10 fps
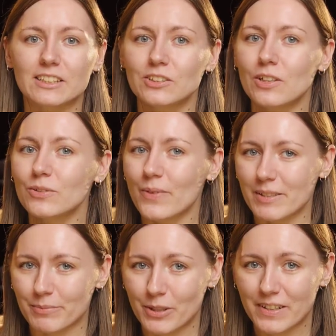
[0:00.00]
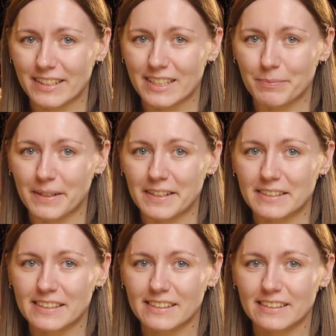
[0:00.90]
It's not one broken
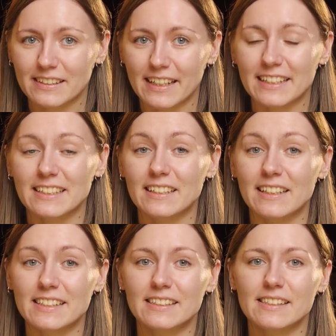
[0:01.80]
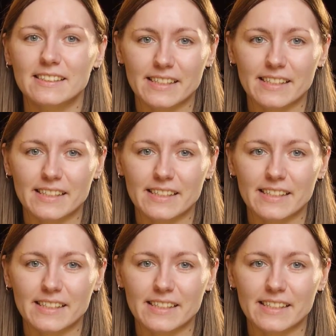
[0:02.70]
experience, it's at least